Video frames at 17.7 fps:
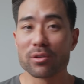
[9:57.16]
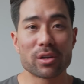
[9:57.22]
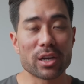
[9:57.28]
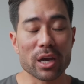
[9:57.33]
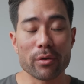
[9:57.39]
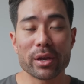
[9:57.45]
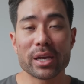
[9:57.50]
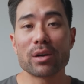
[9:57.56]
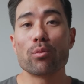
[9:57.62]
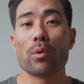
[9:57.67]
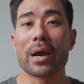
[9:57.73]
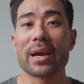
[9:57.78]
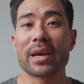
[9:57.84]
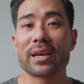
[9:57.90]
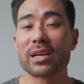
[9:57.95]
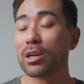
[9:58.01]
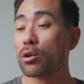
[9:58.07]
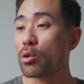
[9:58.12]
going
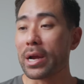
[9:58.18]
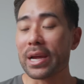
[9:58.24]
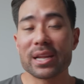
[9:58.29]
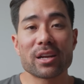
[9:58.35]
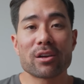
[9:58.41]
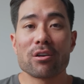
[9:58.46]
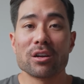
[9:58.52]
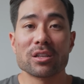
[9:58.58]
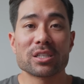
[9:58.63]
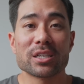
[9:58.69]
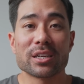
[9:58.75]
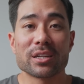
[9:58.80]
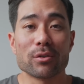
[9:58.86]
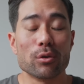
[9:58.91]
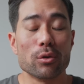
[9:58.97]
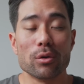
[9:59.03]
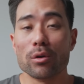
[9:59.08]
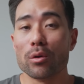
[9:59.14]
away, creating content
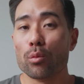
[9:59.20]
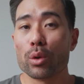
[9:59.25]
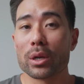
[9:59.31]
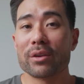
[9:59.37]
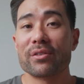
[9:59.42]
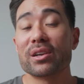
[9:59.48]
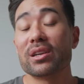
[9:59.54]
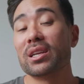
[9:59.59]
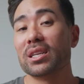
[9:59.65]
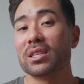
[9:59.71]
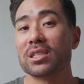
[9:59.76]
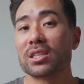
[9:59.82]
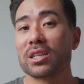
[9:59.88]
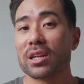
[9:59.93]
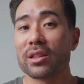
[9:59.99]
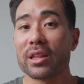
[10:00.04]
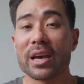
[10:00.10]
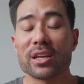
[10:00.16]
or whatever it is
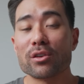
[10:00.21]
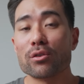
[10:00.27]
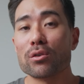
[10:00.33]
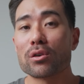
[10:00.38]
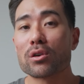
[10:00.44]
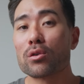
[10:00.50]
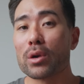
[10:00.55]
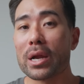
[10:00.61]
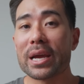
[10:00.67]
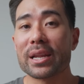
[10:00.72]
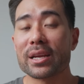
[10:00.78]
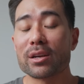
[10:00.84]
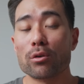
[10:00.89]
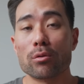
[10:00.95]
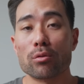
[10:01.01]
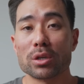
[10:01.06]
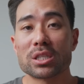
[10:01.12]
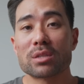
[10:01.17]
that you're creating
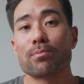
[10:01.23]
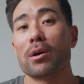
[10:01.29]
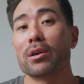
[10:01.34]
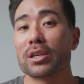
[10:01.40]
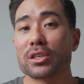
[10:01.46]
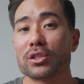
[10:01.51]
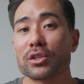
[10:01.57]
or responding